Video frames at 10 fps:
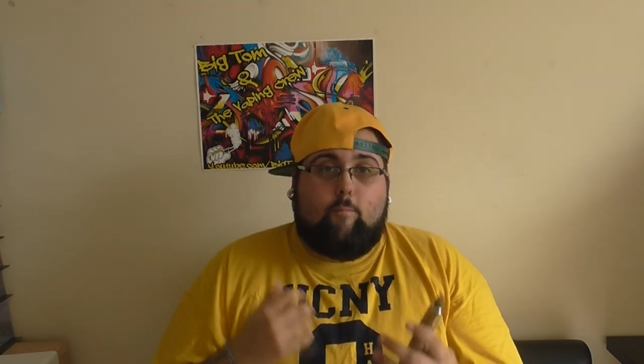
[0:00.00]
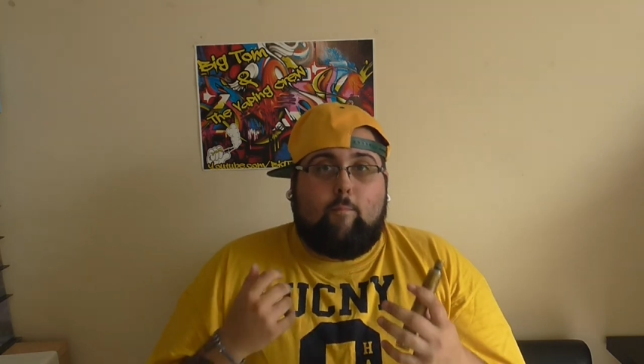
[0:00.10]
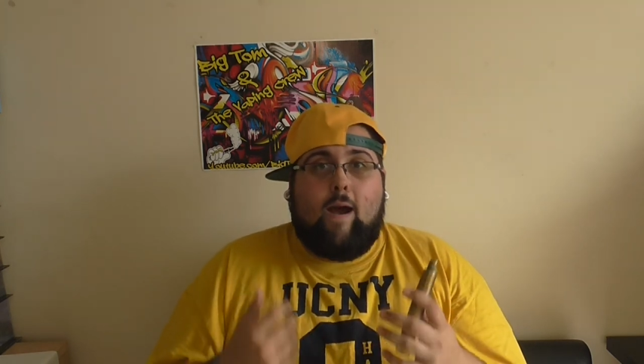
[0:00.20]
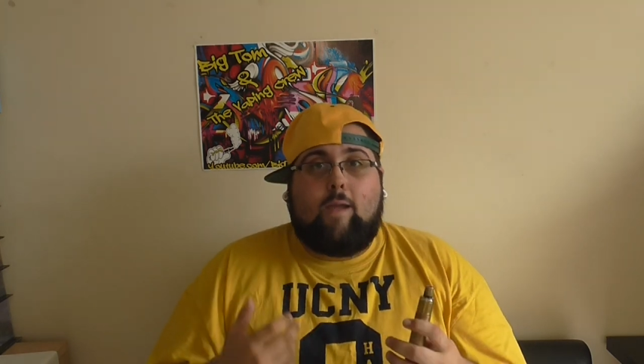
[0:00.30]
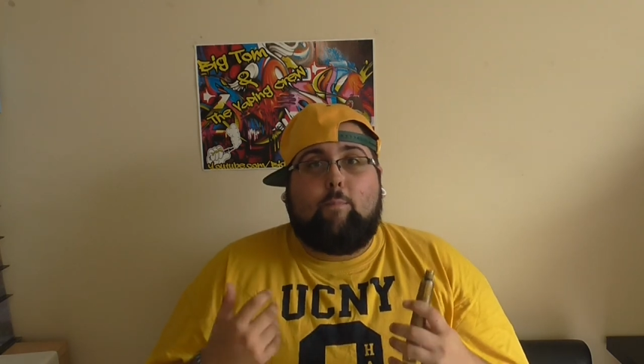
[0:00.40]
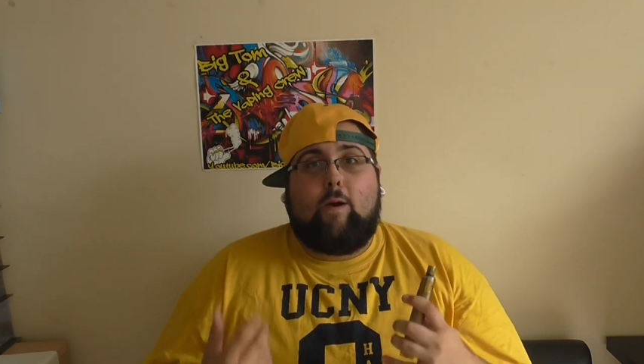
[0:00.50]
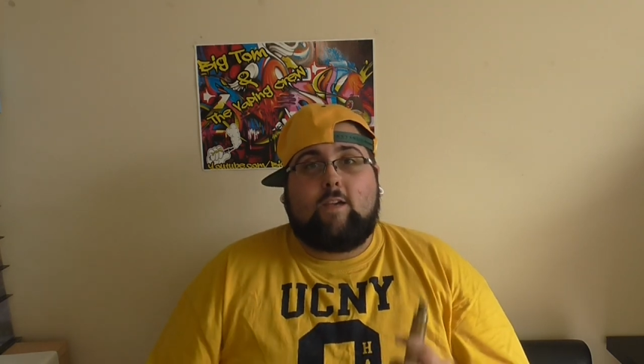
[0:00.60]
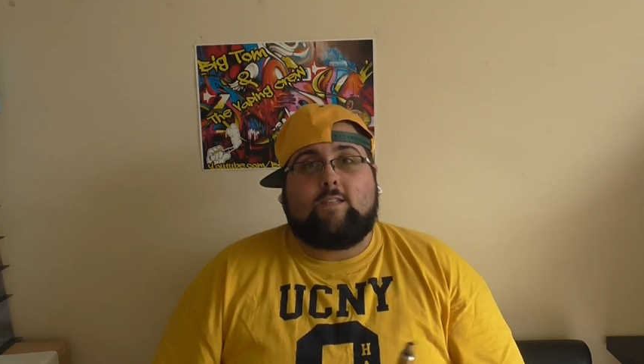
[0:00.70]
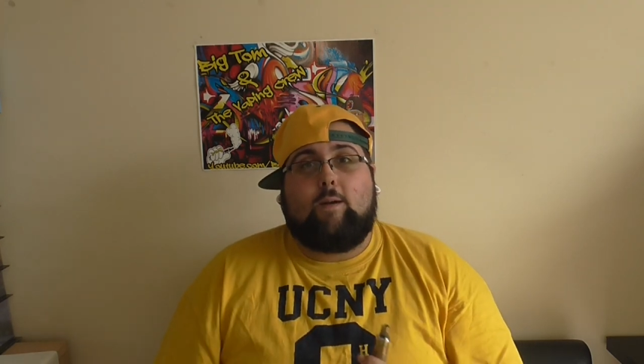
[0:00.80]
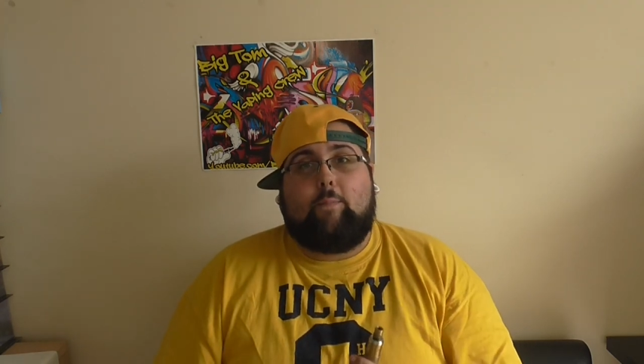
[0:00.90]
my
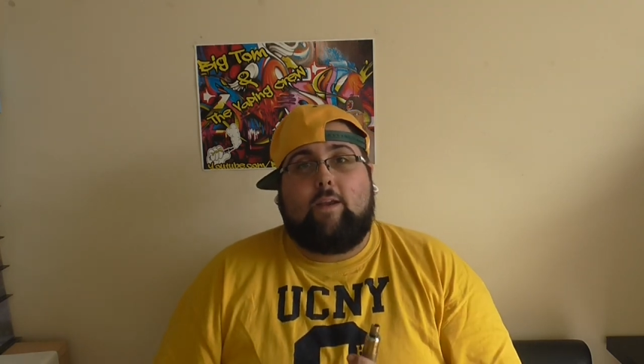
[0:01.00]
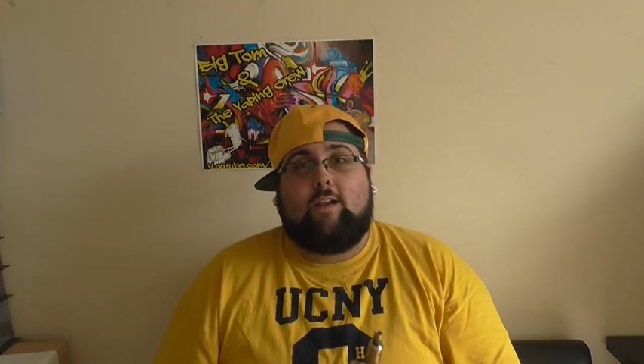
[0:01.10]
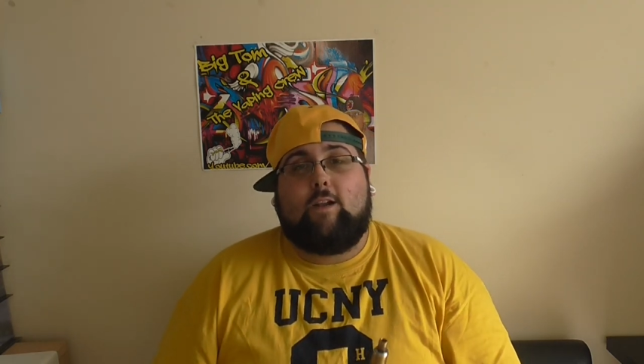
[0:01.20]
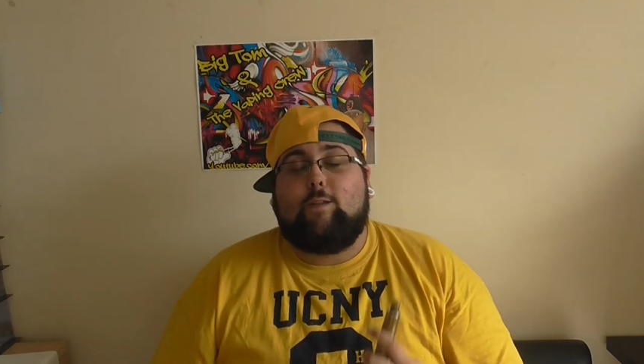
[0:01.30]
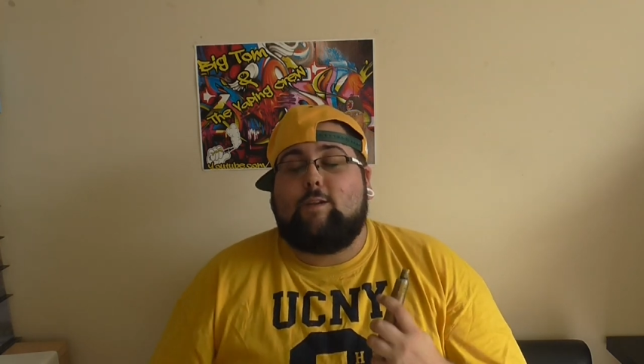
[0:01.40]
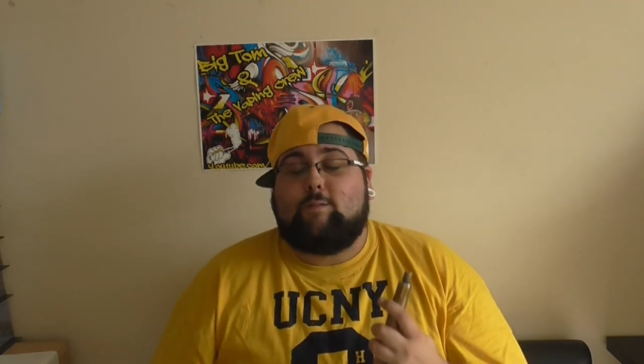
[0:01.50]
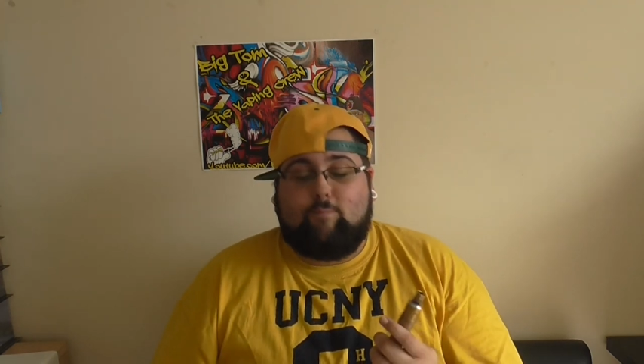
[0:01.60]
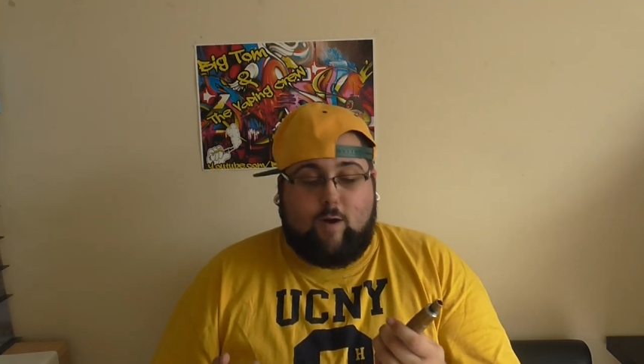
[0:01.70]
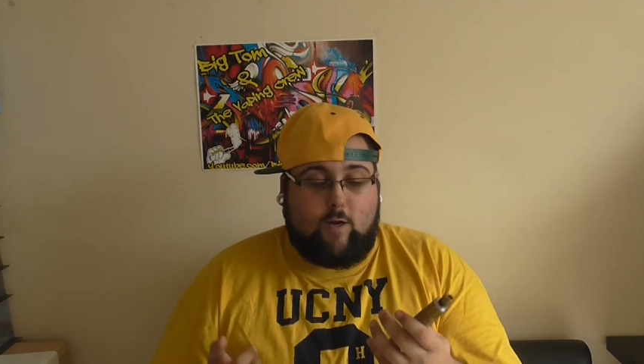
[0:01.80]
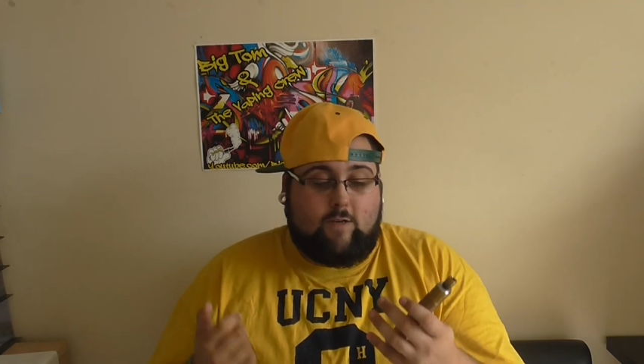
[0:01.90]
personal opinion on this
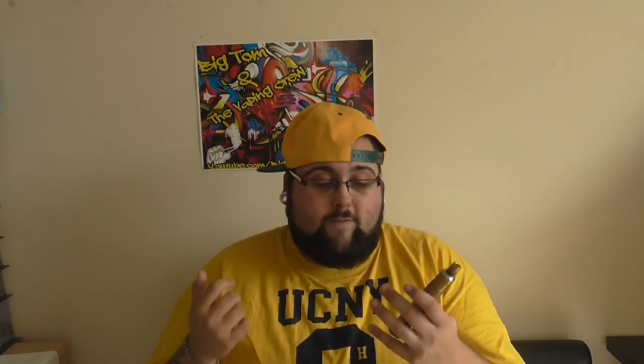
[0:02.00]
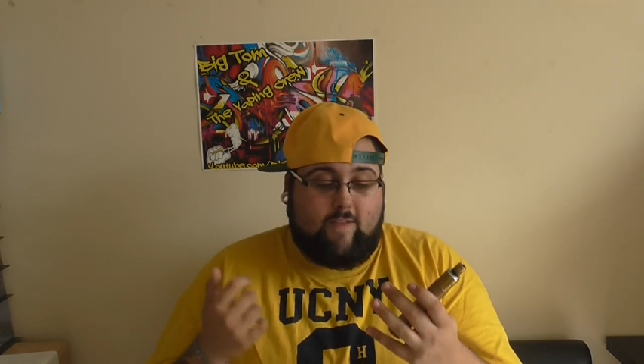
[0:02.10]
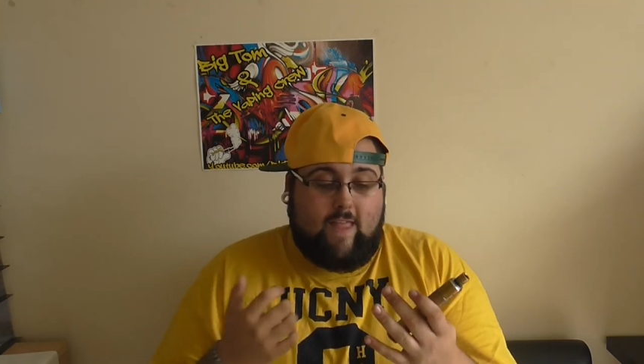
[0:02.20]
mod for